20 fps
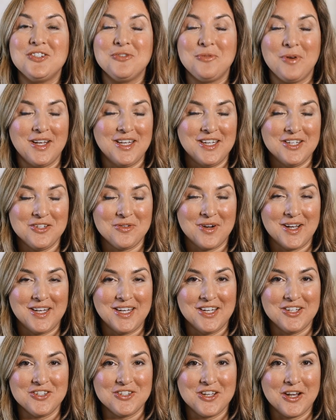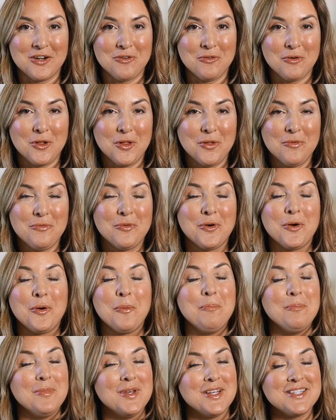2020 in general for
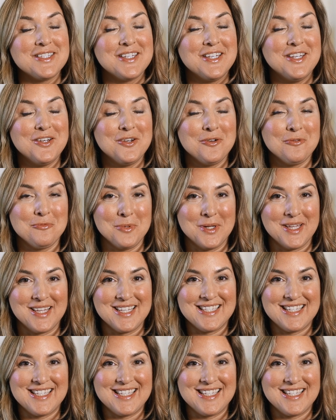Milton real